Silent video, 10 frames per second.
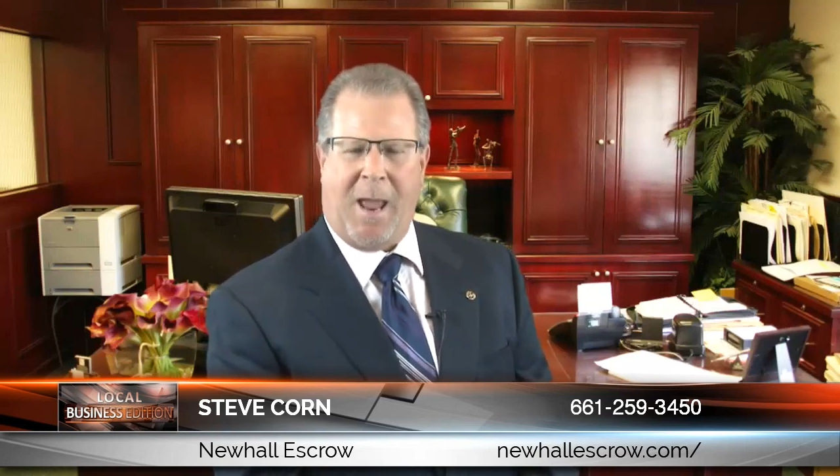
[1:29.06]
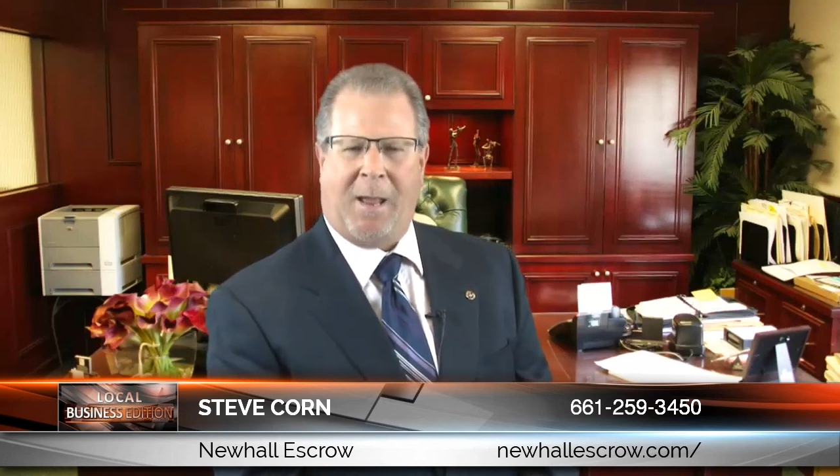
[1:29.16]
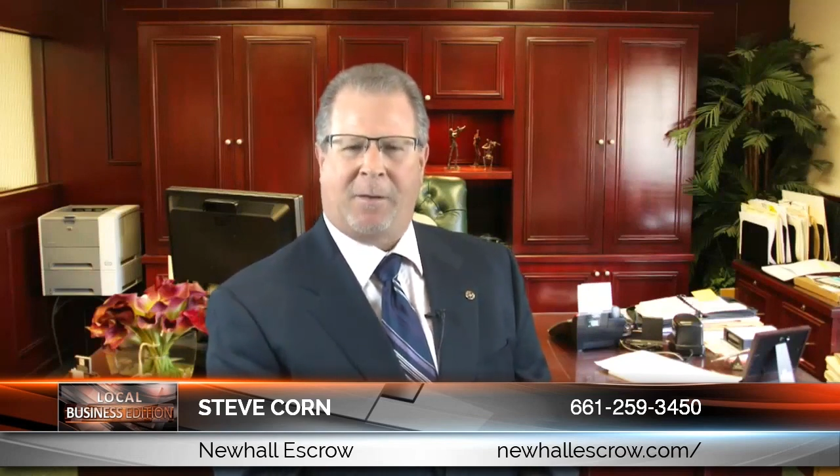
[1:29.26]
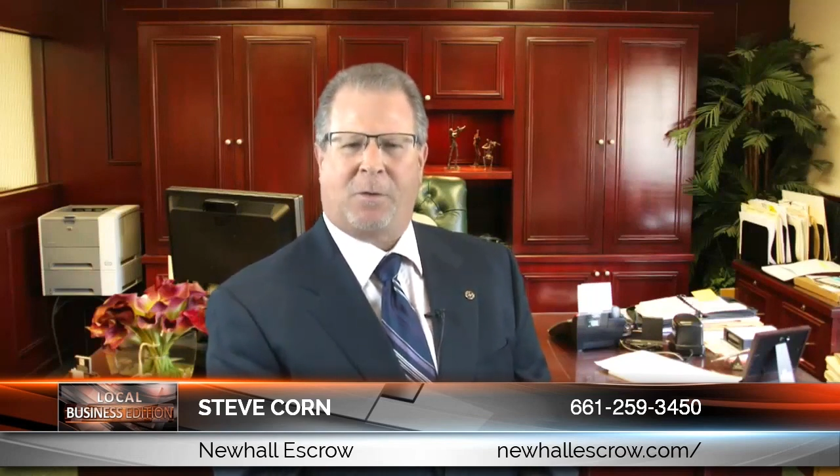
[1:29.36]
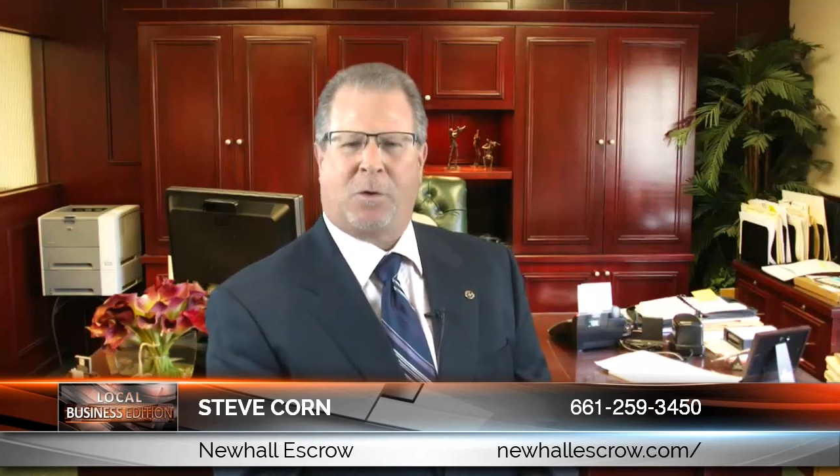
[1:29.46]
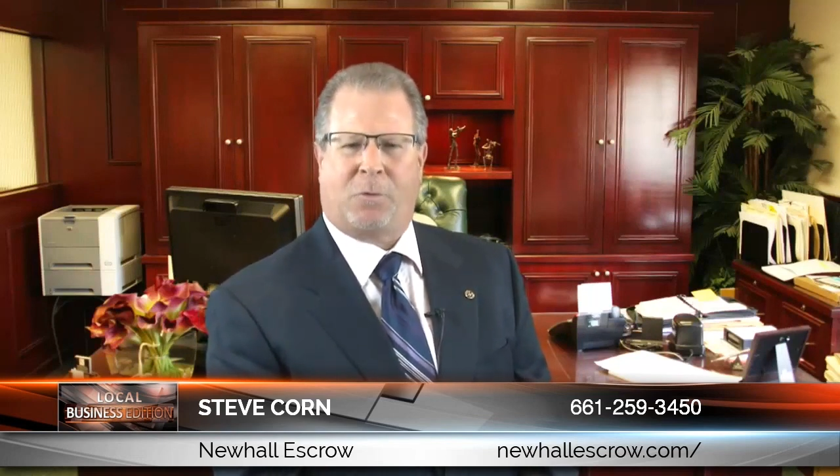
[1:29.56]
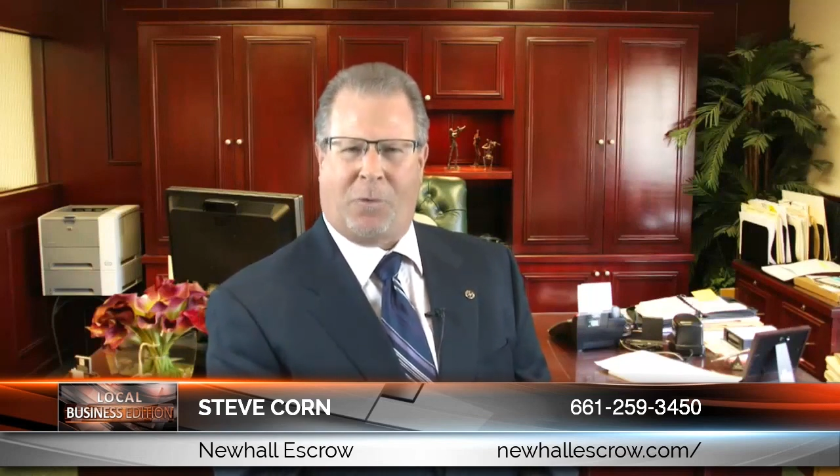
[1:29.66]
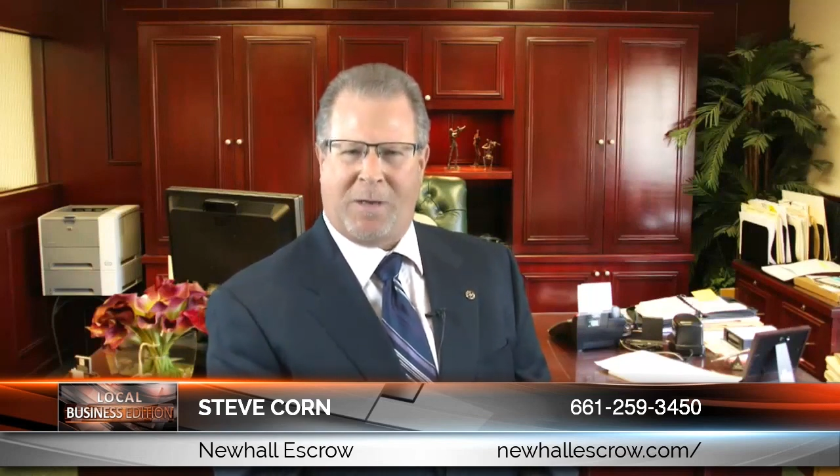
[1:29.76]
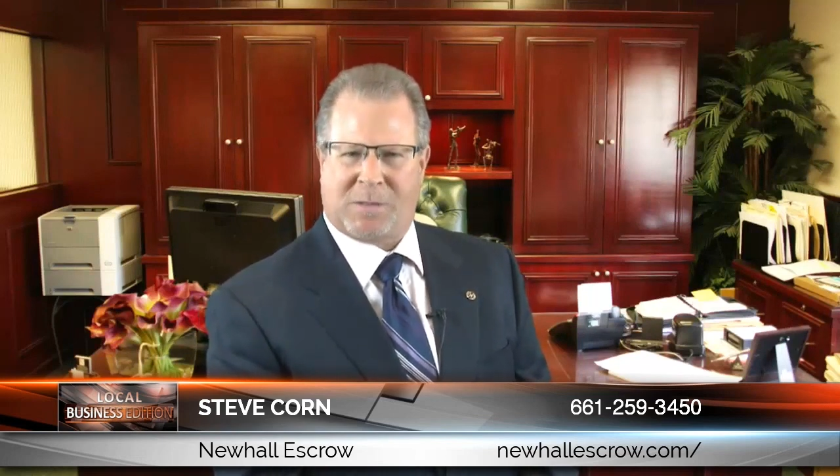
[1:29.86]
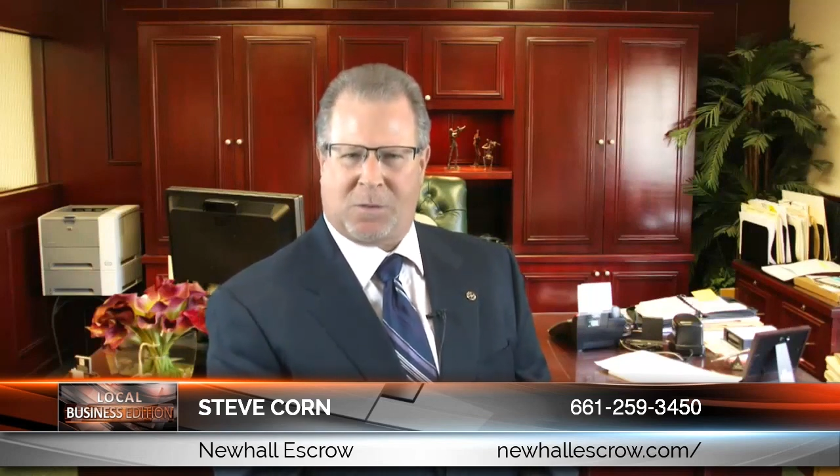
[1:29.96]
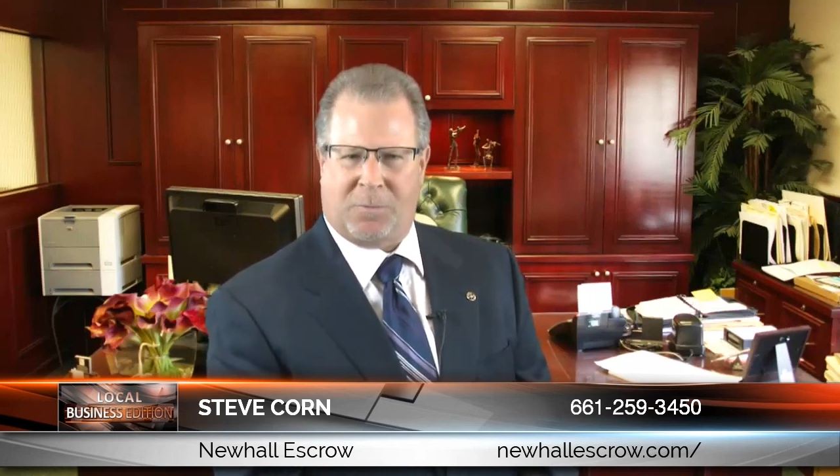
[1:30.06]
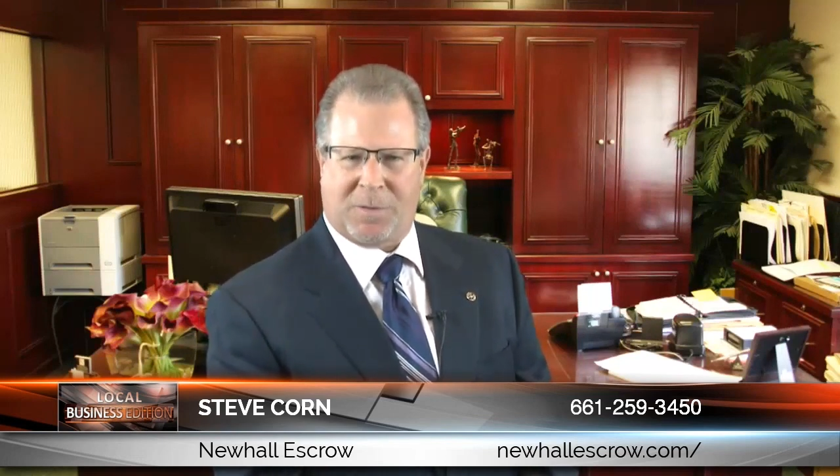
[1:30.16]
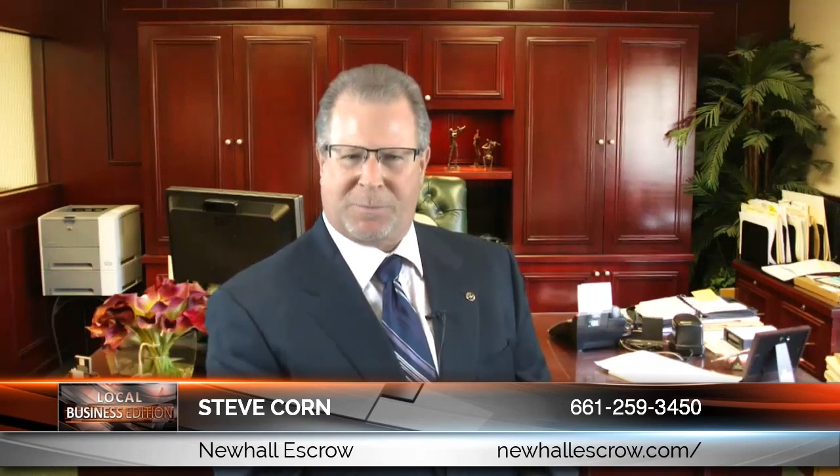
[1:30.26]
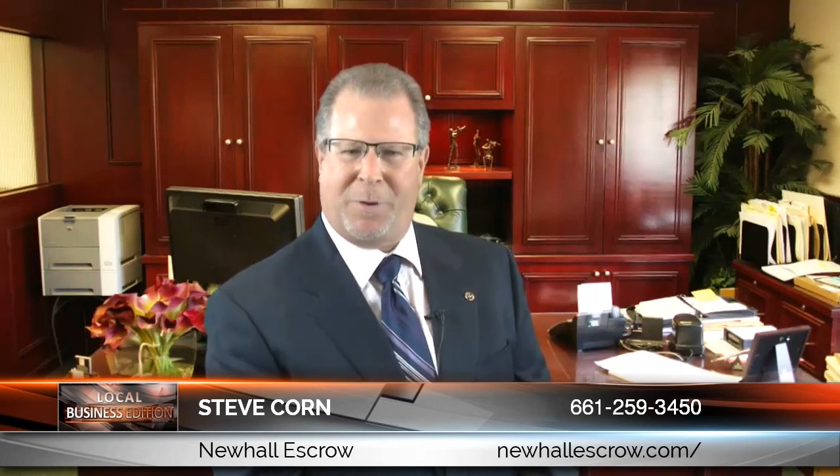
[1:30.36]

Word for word: and great service,